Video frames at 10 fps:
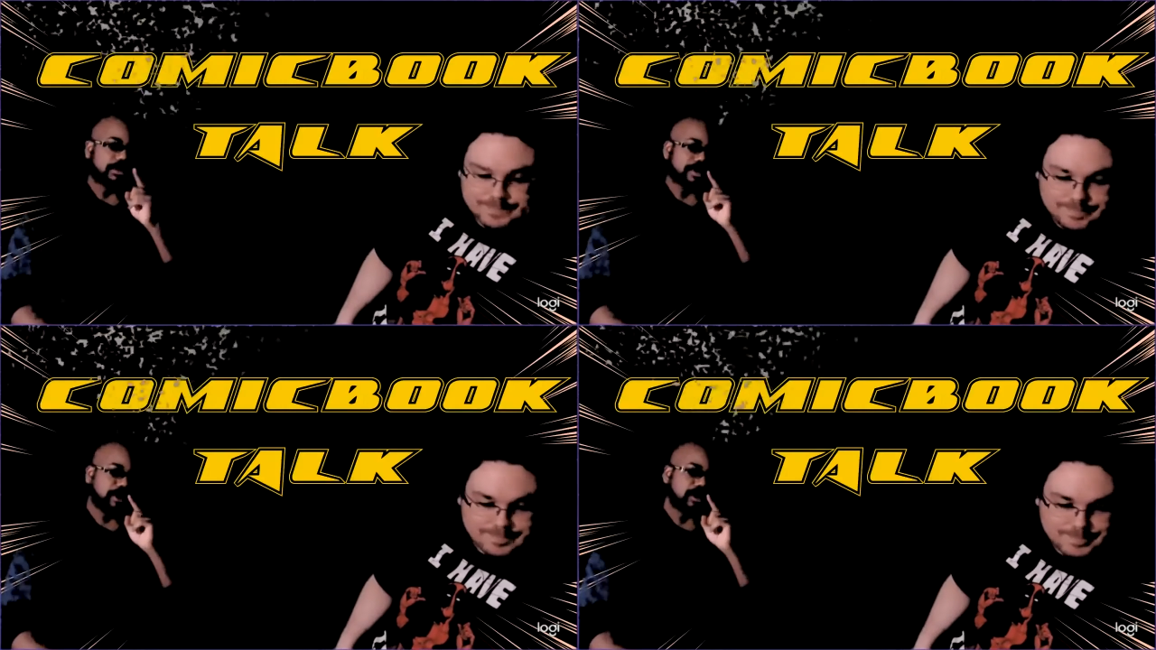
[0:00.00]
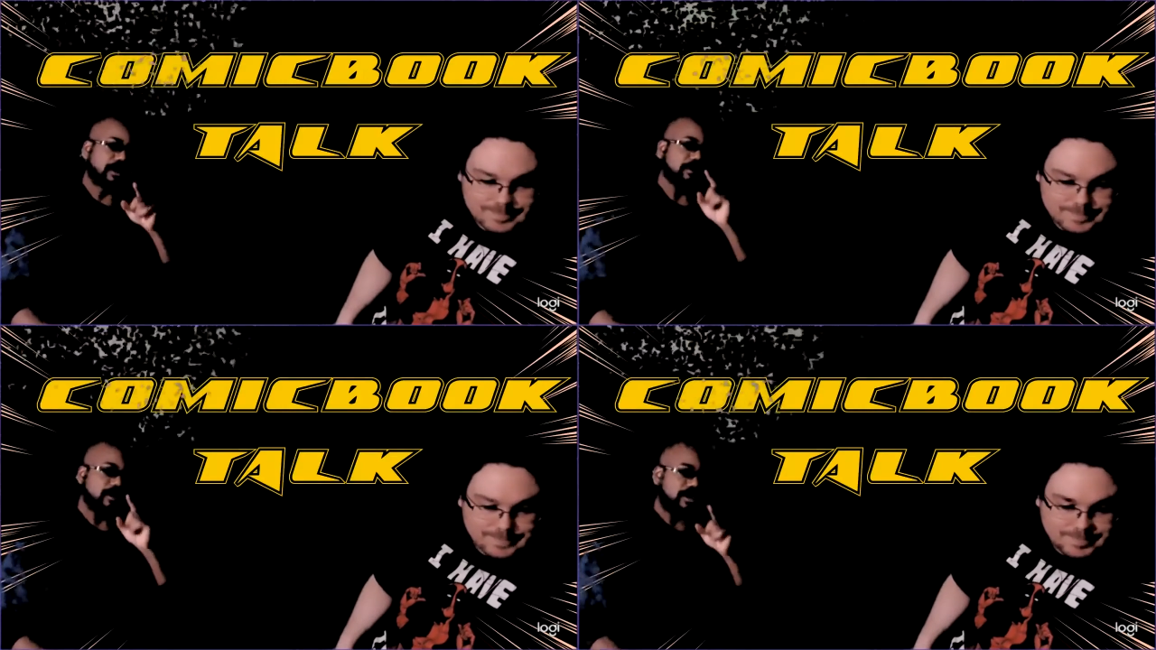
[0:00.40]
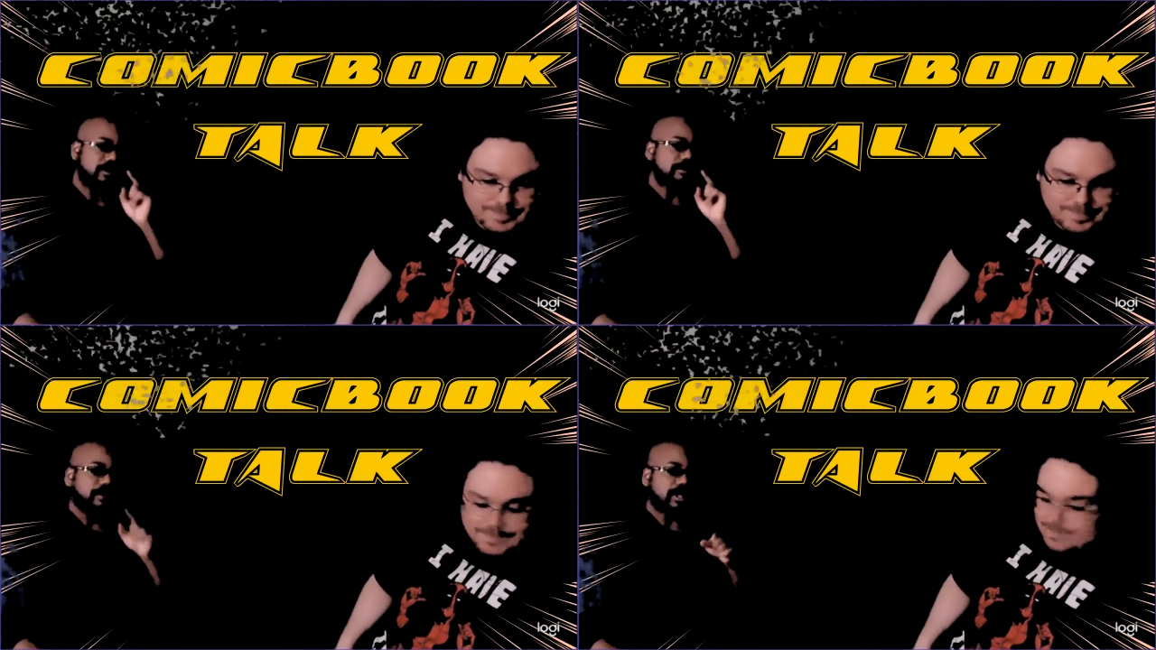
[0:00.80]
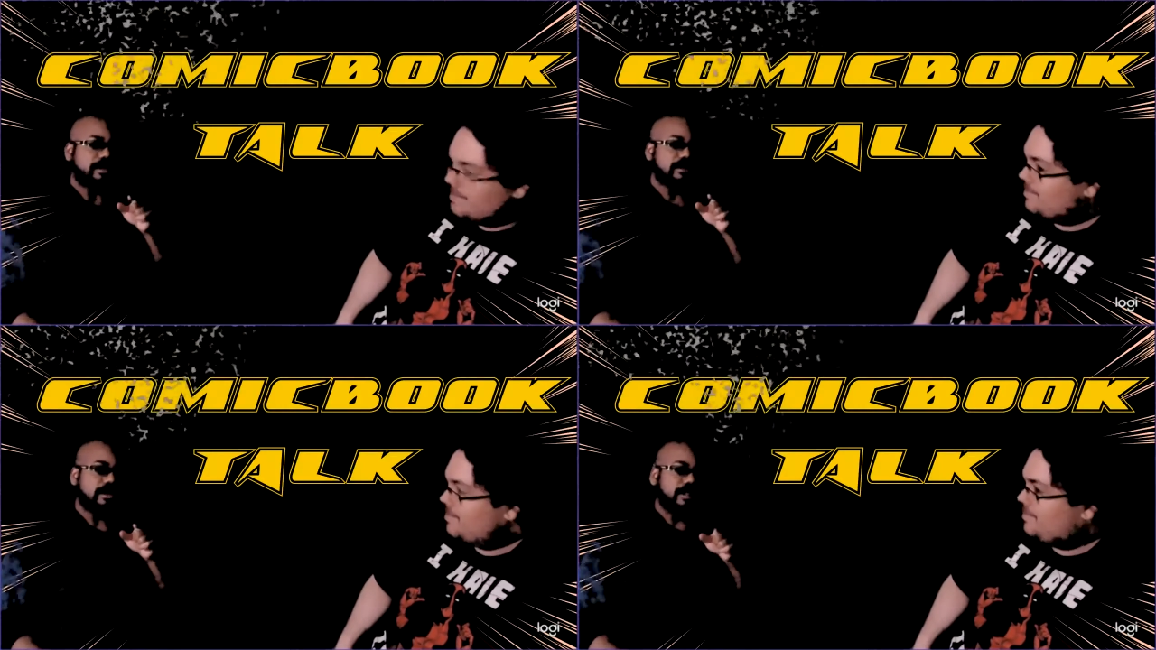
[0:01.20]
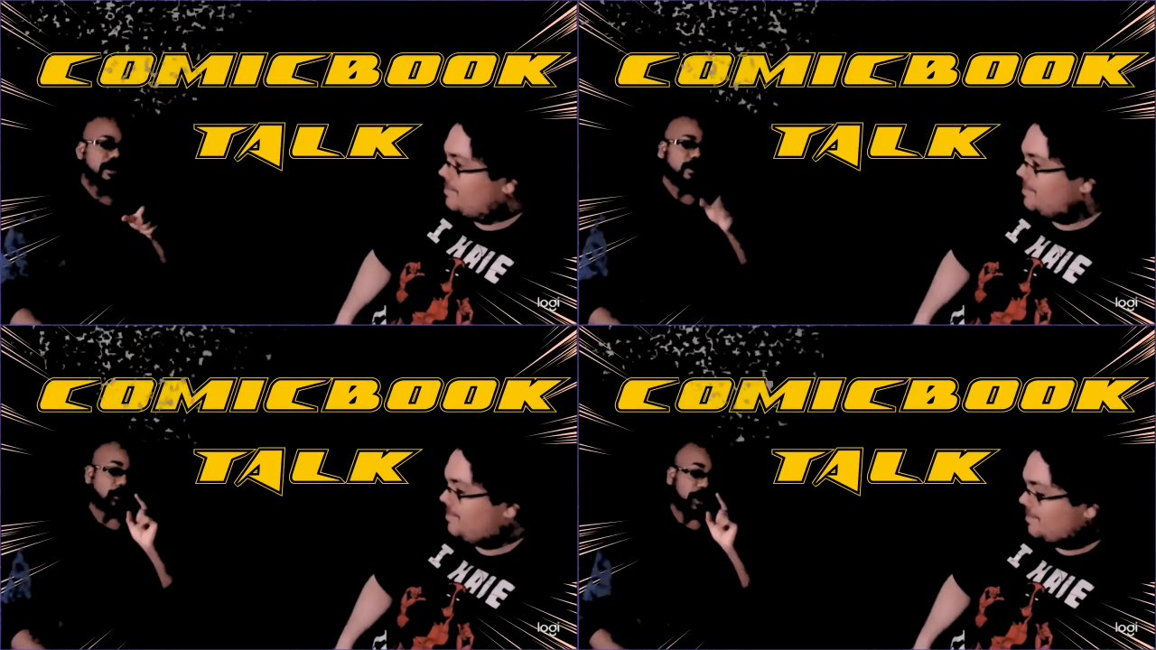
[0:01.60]
Speaker 1: gonna talk more about
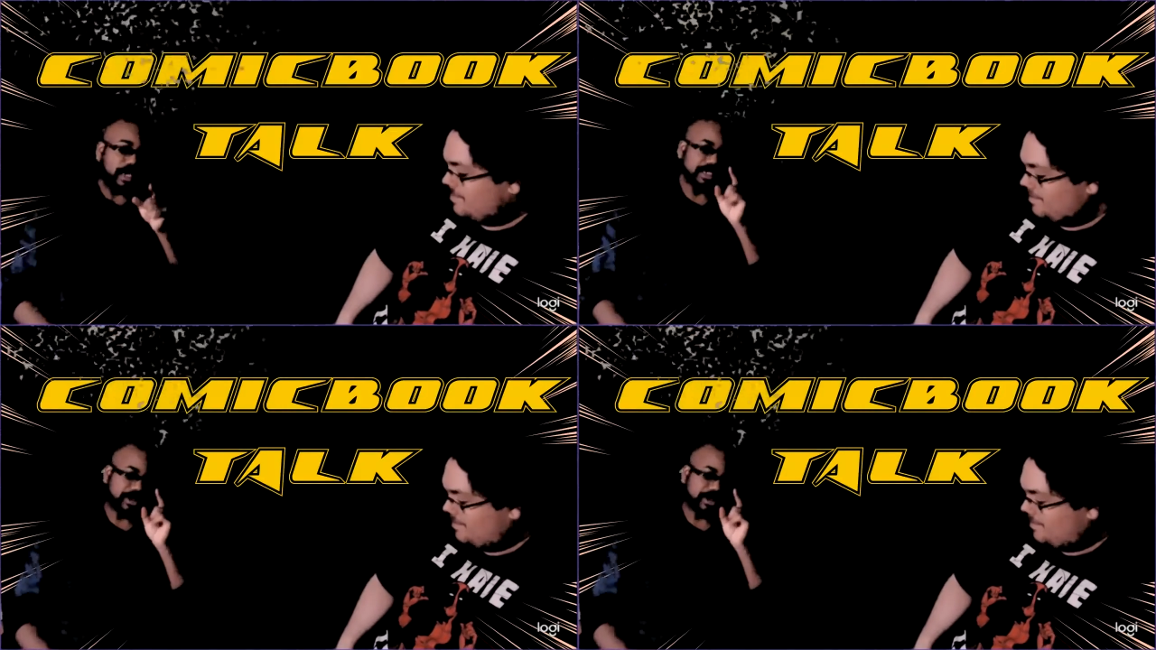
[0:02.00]
why is